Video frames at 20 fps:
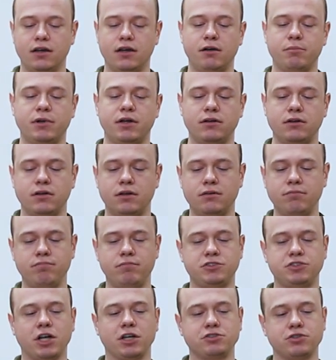Um, uh,
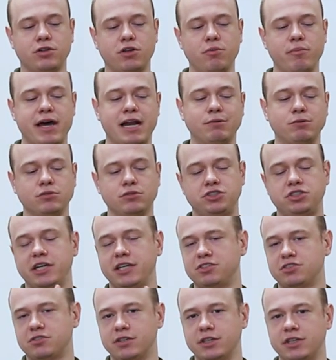it's also compatible with
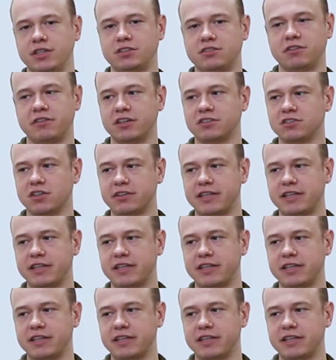chest rigs and things